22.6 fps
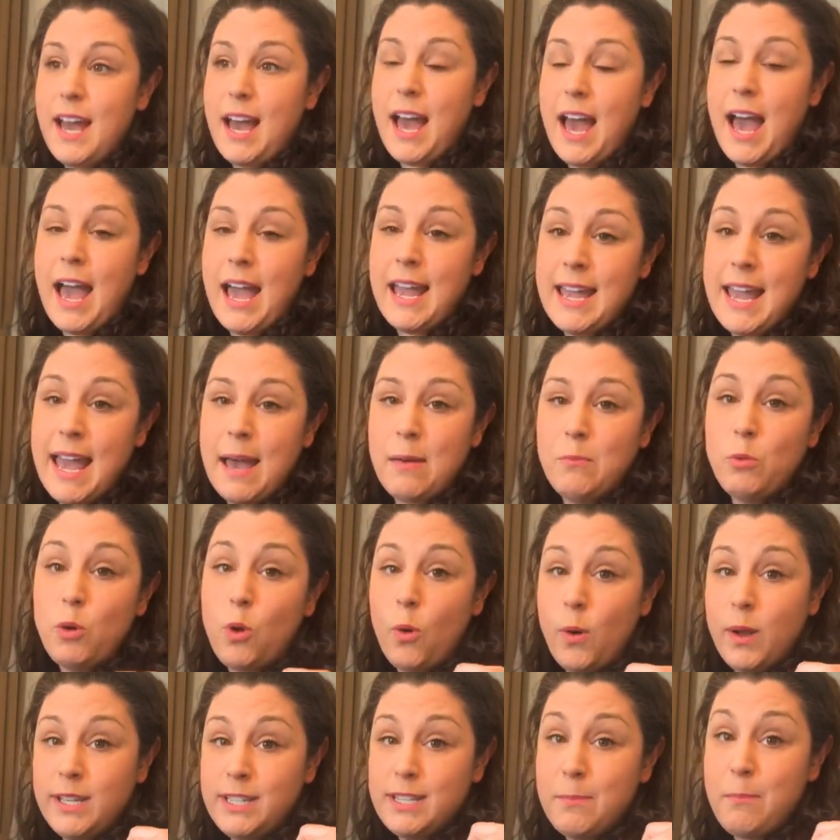I am
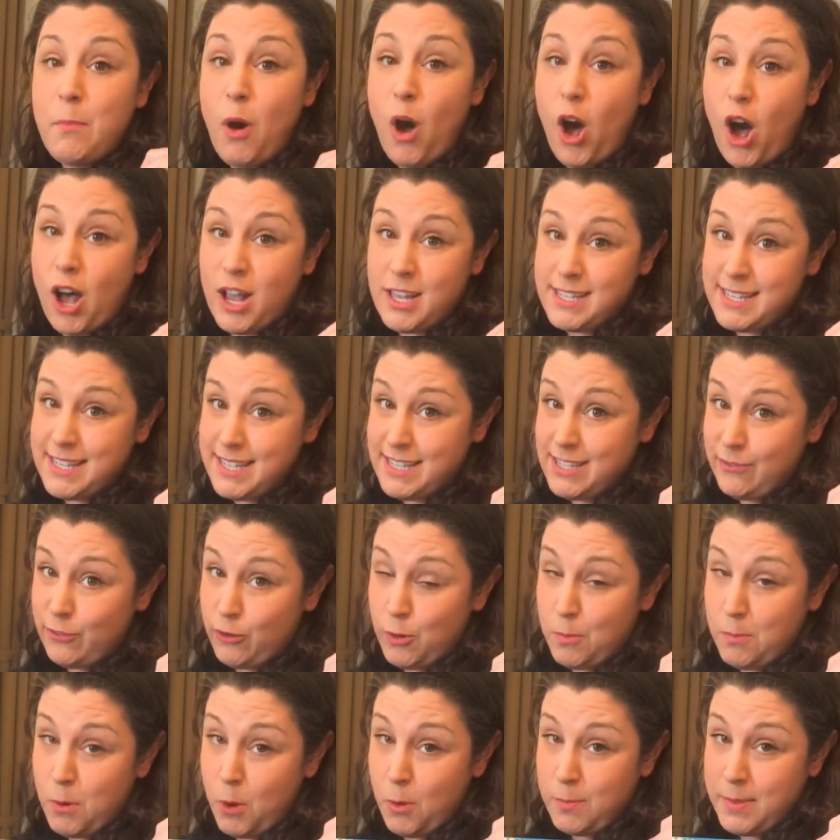going to pause this for
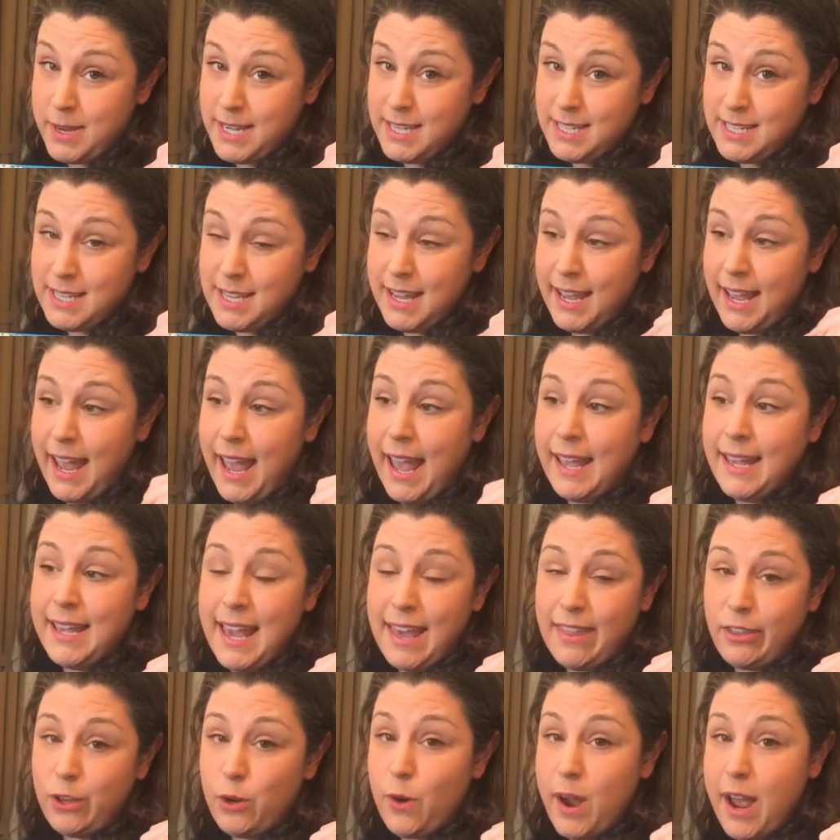a moment and
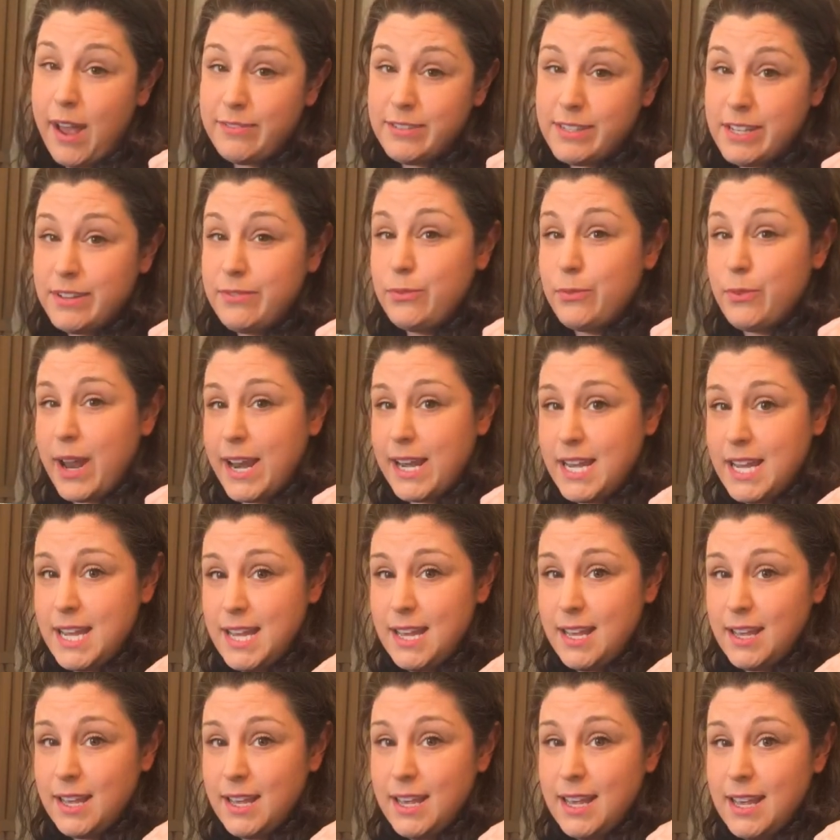get the craft stuff
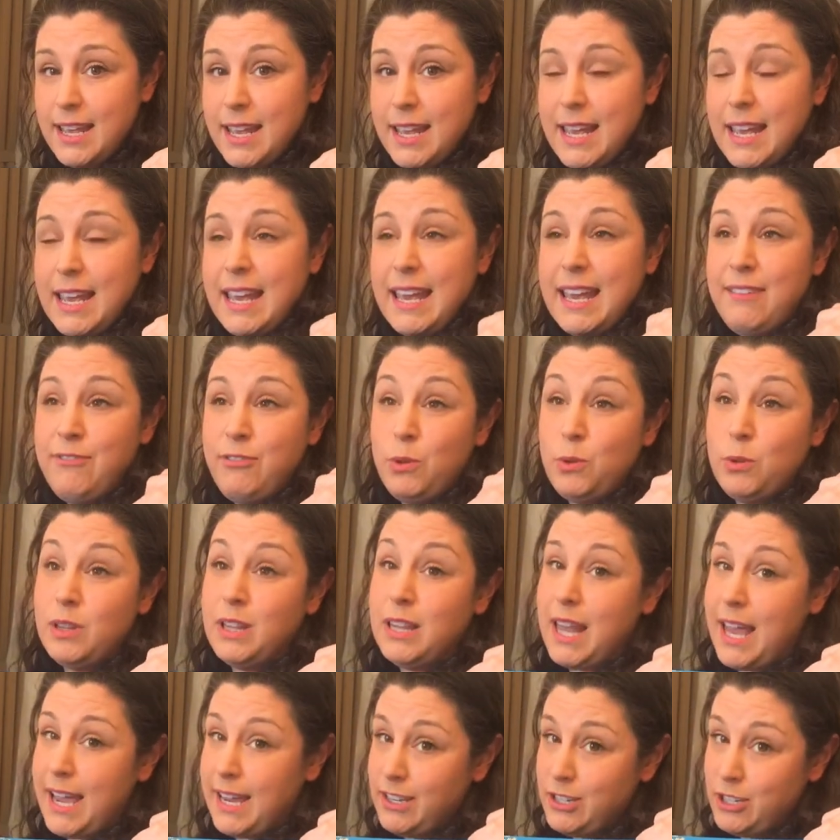ready. If you'd
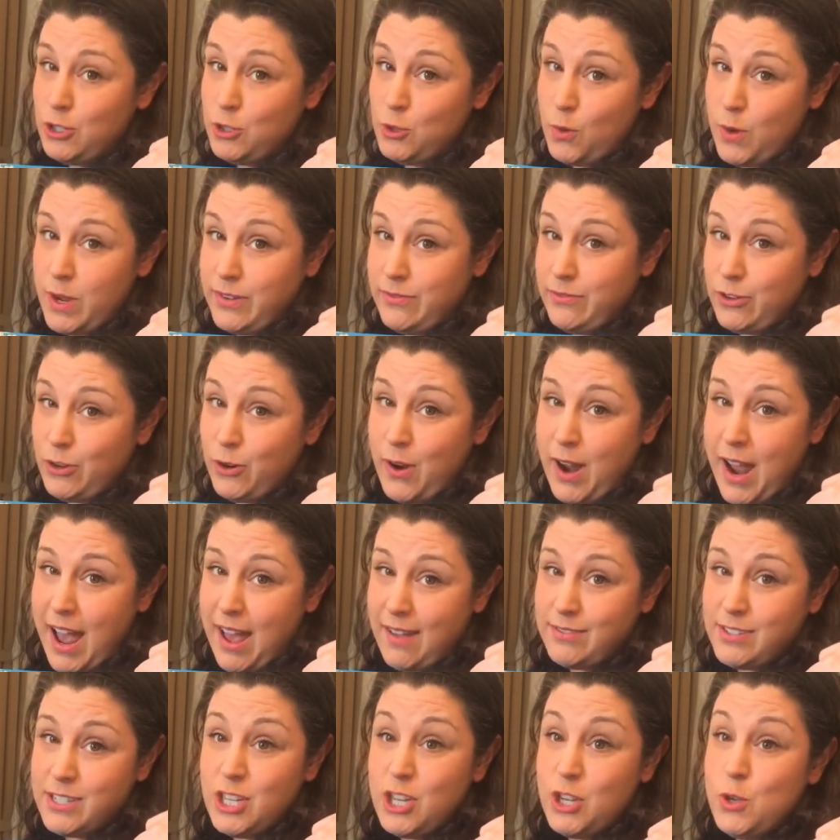like to join for
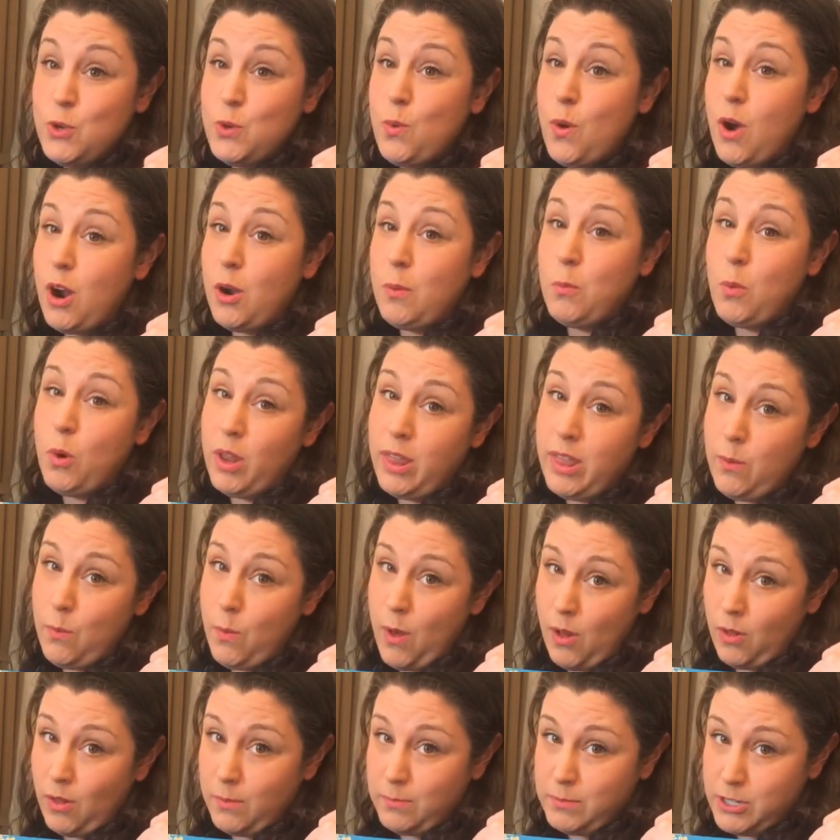crafts, you are more than
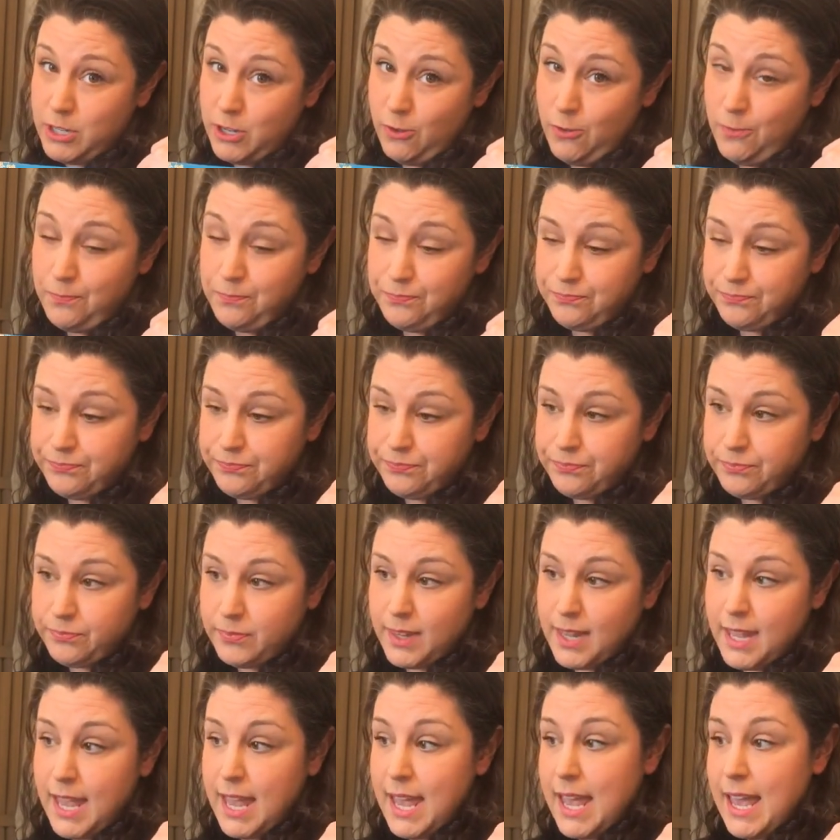welcome to.
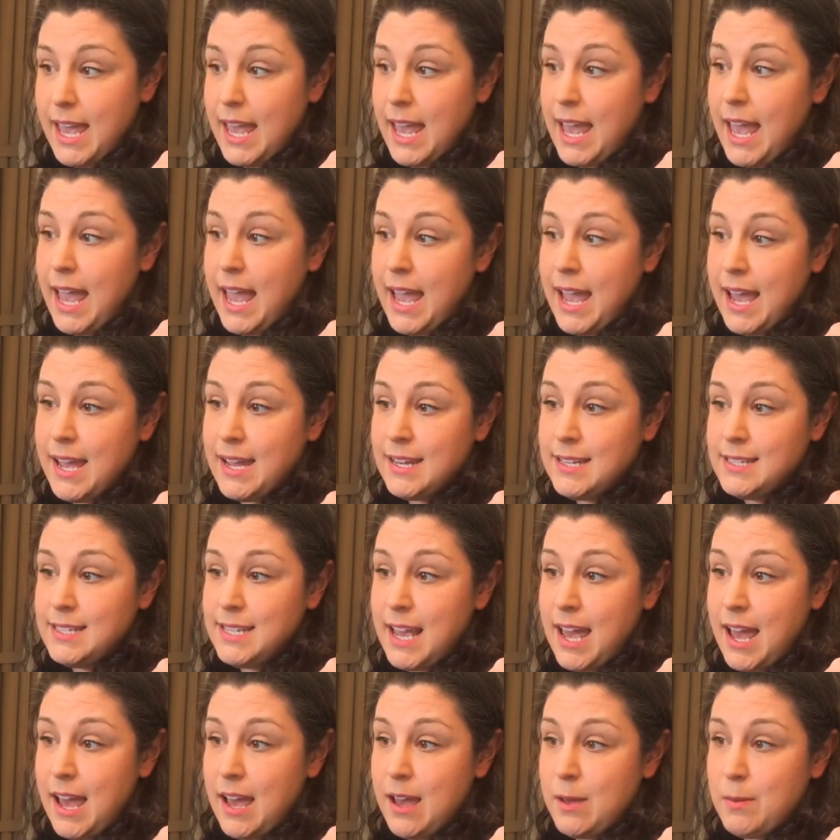And
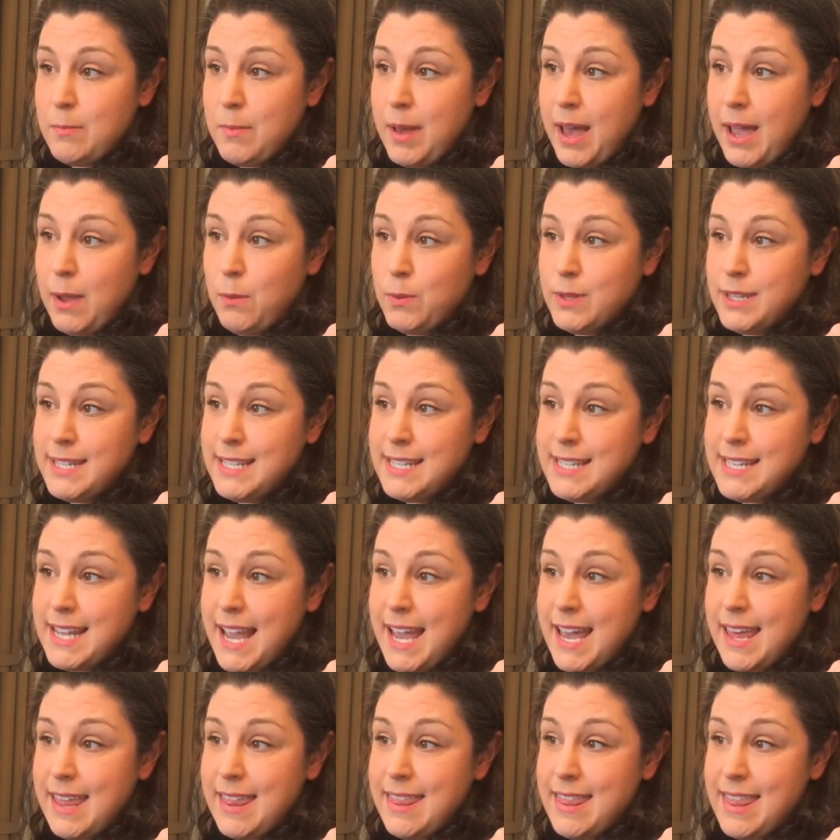I would
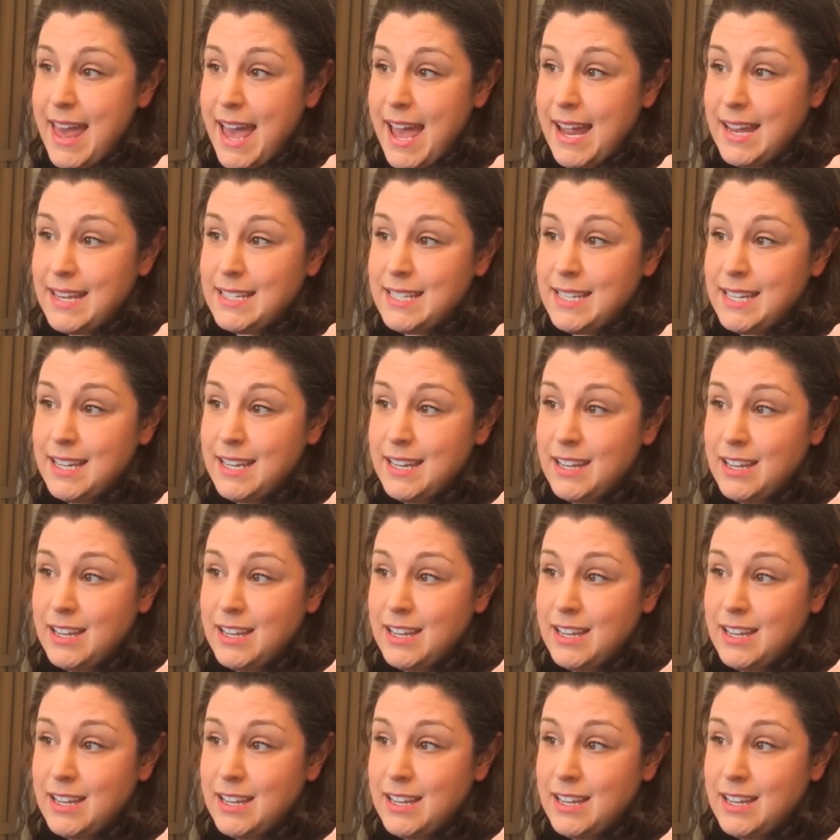say that